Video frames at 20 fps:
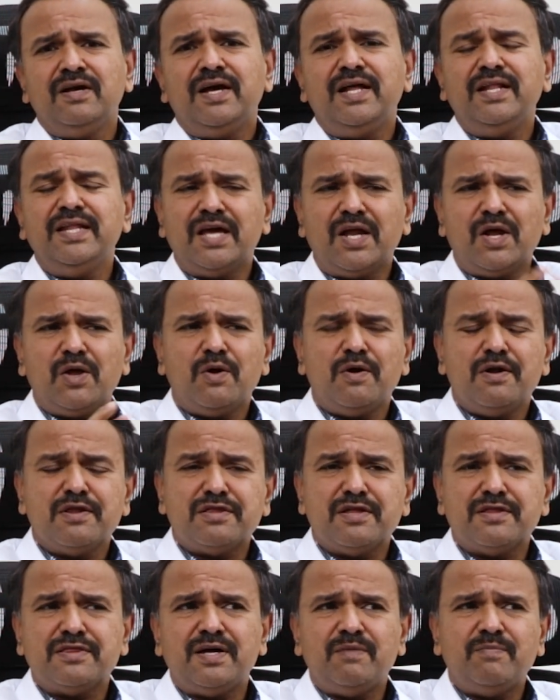And there are
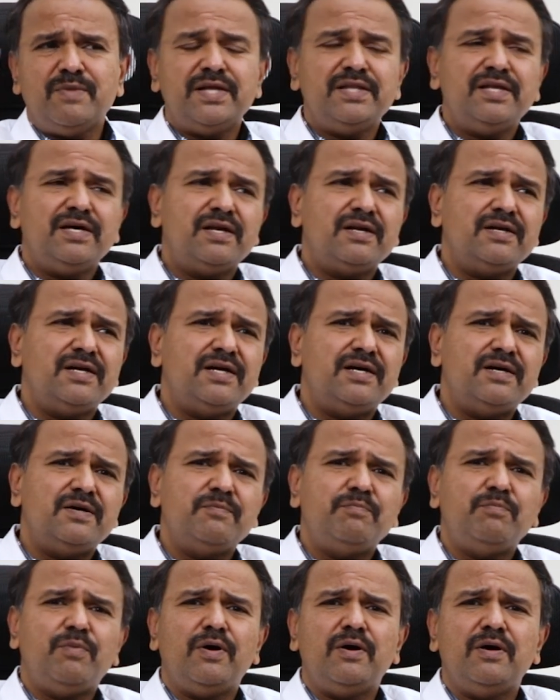also some other
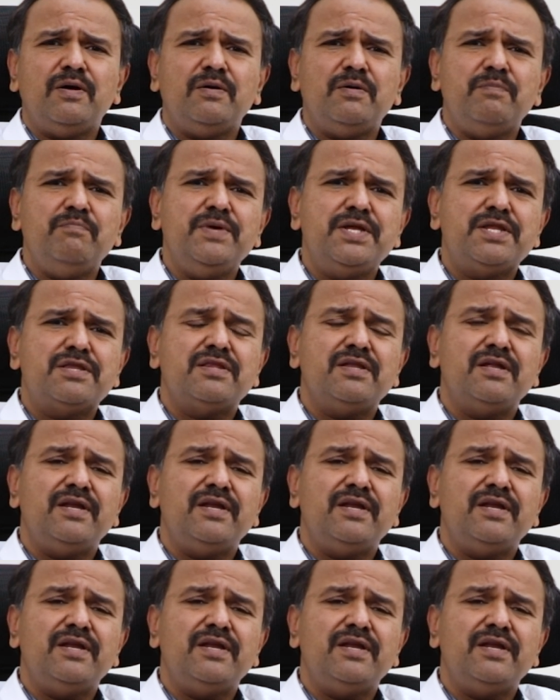myths